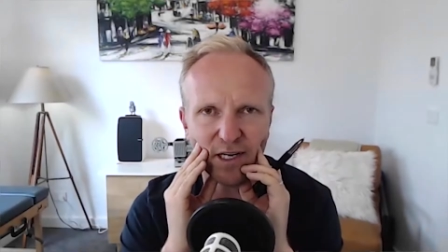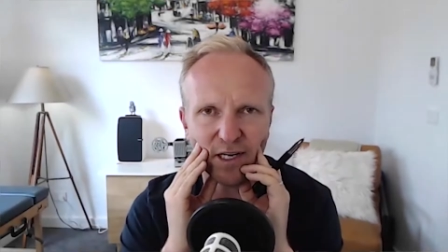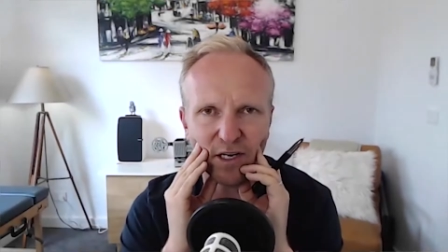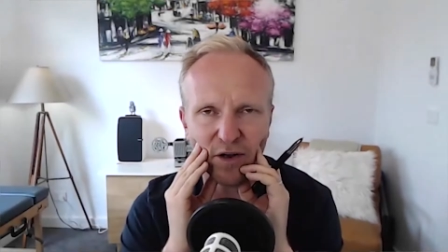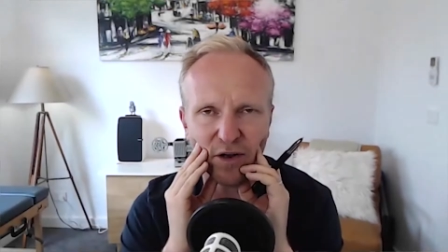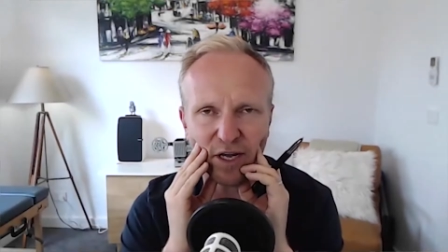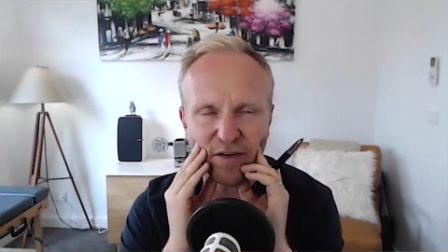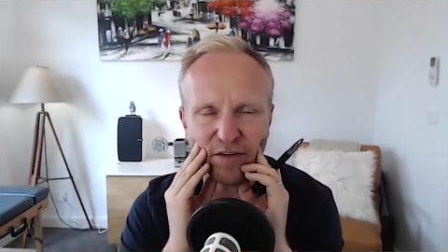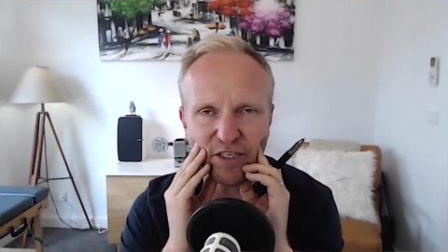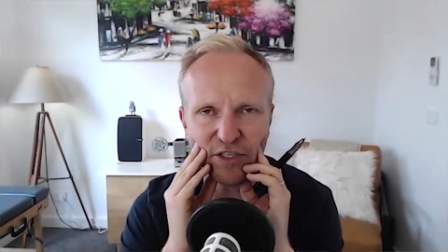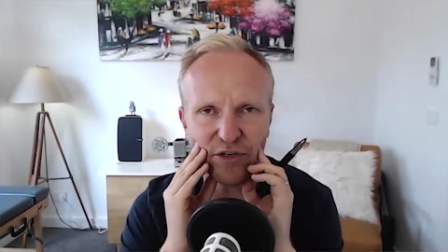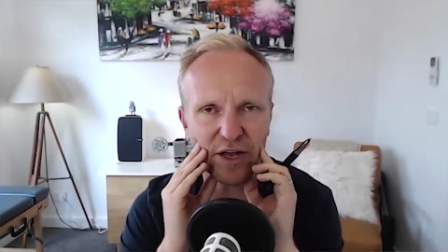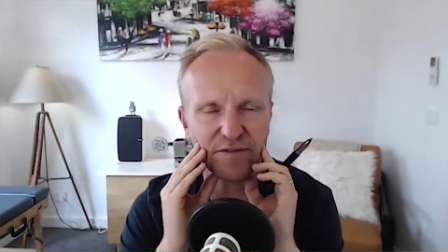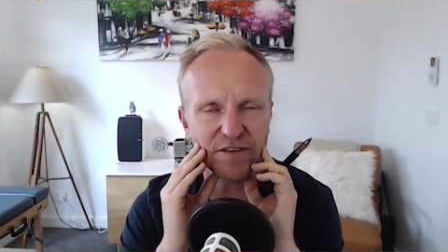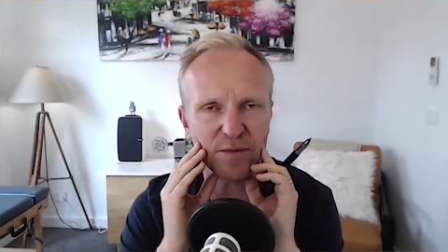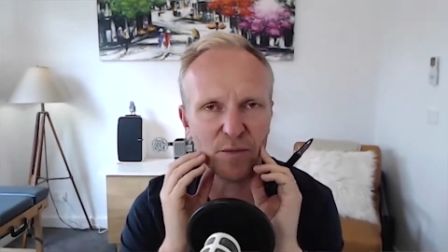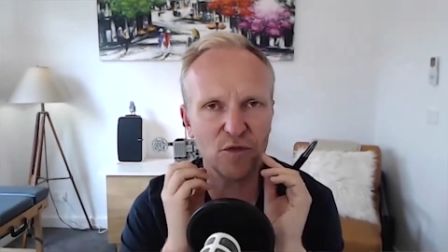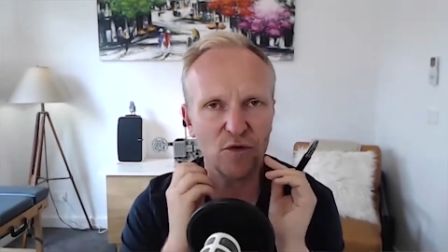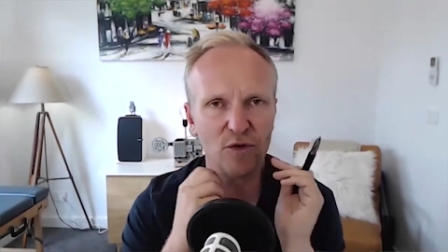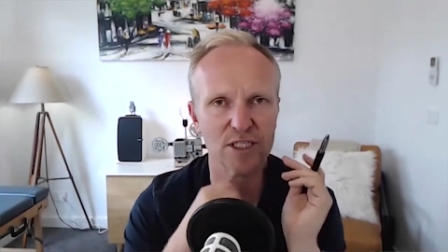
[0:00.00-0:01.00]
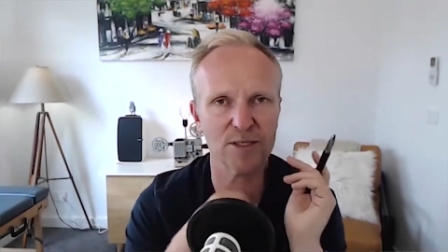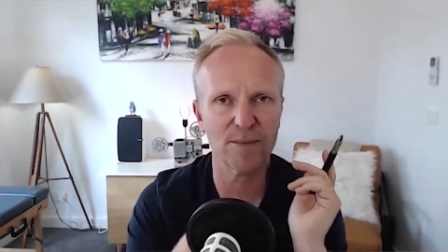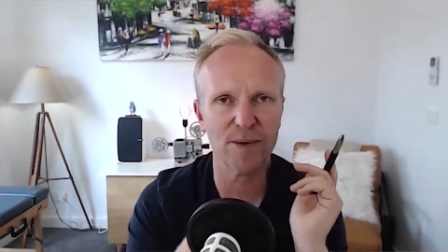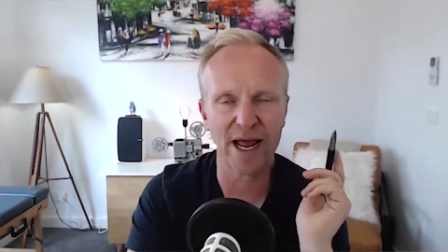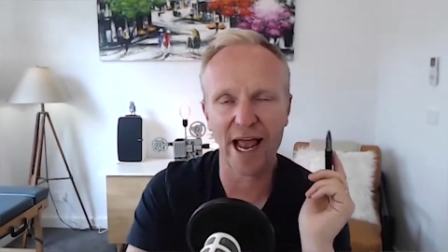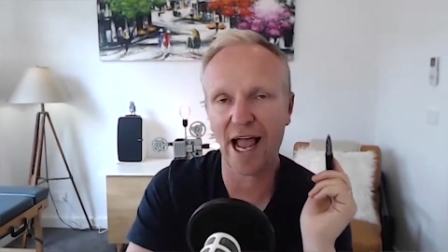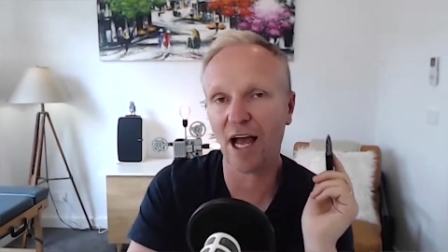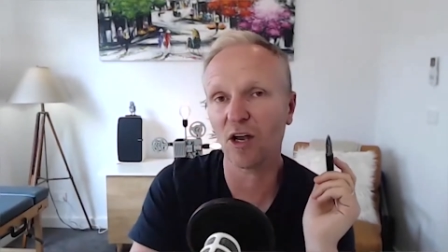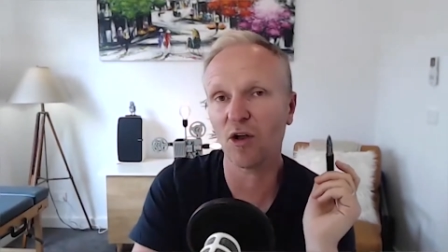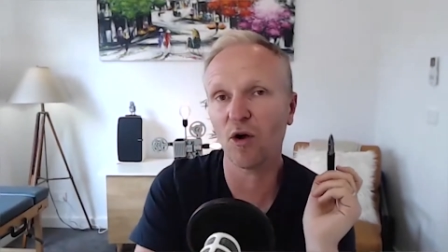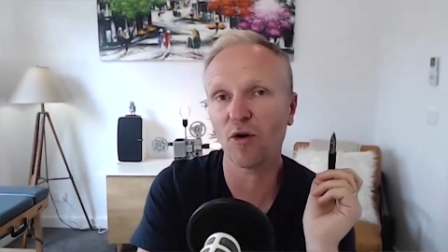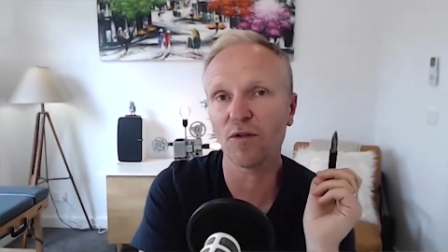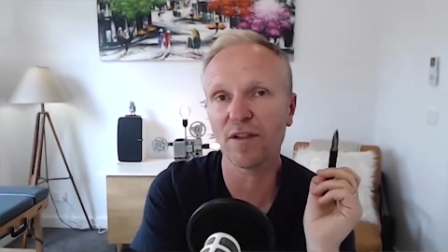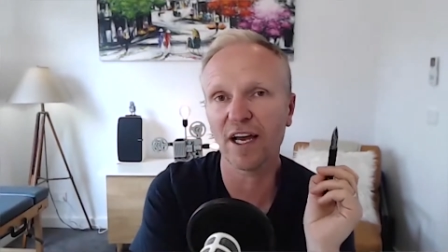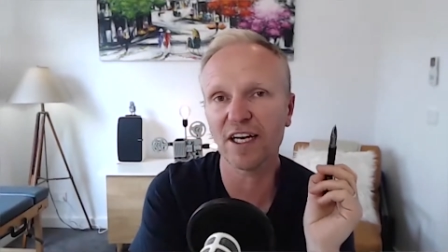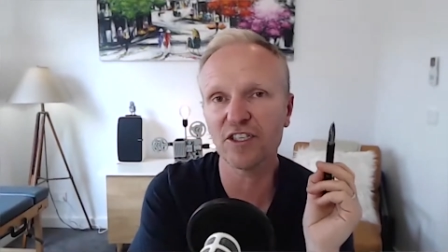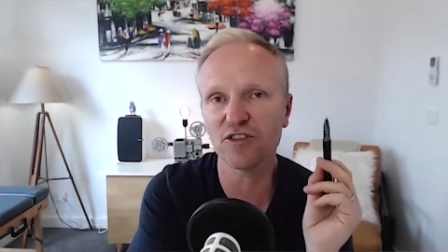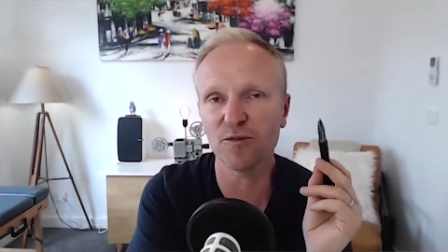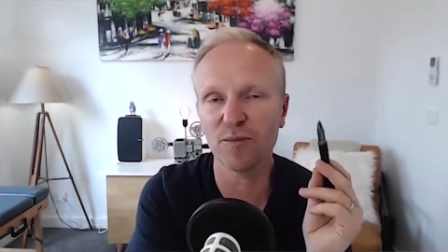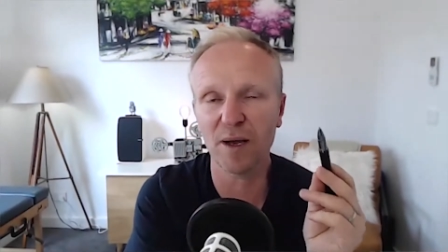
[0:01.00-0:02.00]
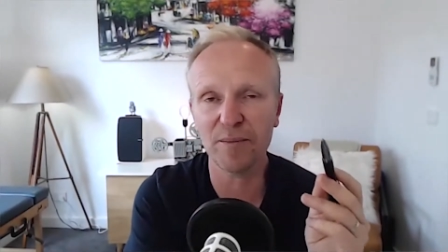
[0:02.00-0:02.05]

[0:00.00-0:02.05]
You know, do you have some thoughts about how long they should be?